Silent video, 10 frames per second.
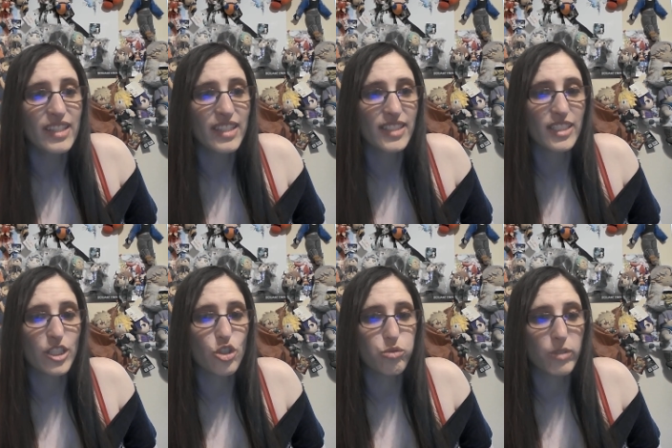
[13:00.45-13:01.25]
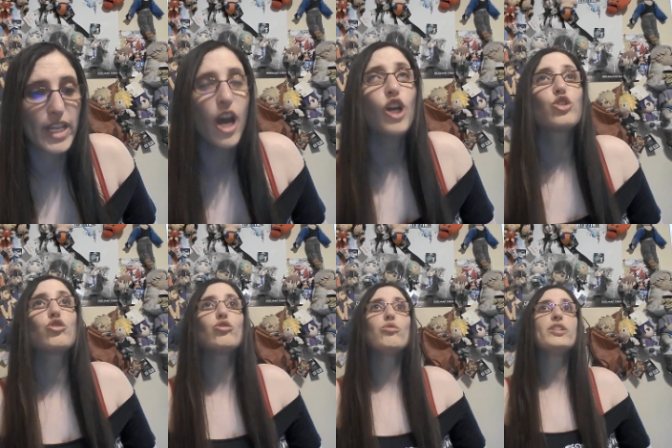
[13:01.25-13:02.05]
This is a tree.
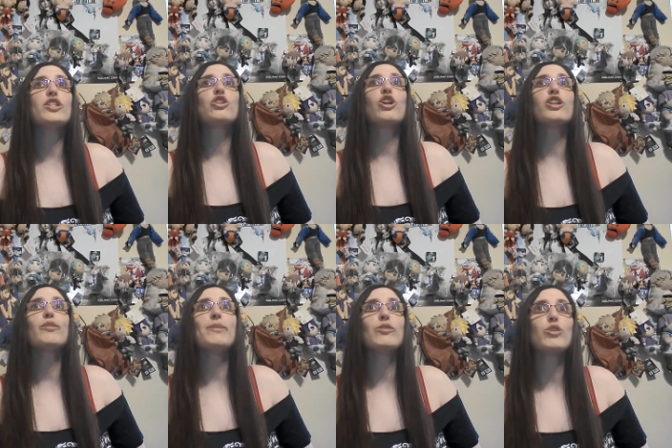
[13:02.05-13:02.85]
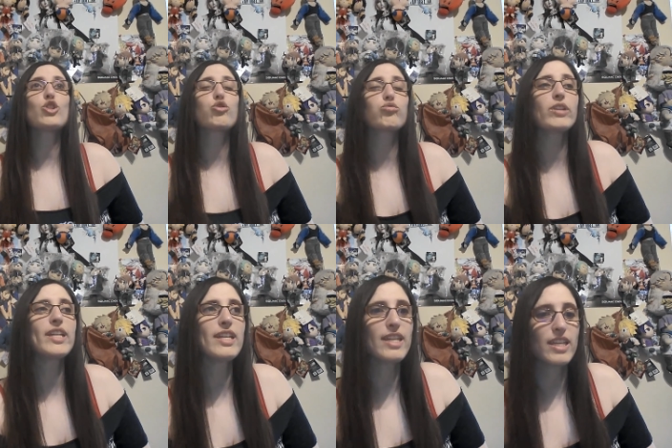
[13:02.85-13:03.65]
Dude, he turned
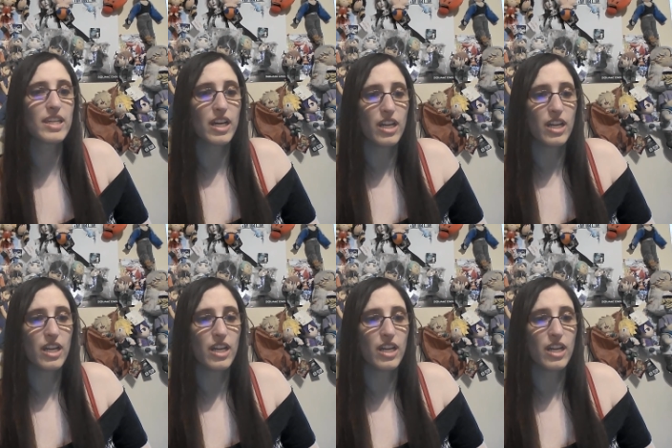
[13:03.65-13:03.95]
him into a tree.